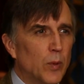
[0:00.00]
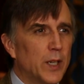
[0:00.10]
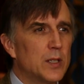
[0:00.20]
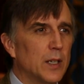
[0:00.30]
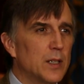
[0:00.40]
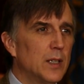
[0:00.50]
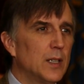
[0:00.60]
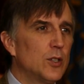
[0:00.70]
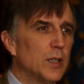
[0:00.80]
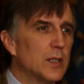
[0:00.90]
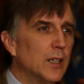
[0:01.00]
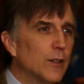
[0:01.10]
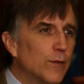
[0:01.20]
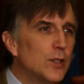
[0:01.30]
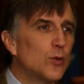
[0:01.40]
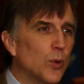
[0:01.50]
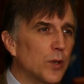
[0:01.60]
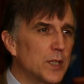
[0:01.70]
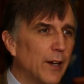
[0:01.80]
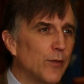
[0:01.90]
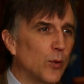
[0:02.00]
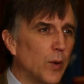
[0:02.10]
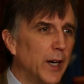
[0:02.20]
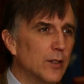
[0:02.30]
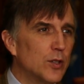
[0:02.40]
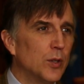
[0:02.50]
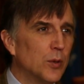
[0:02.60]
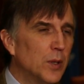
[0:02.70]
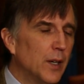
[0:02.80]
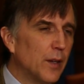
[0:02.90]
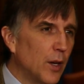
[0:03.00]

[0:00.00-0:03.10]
When it says indigenous individuals have the right to,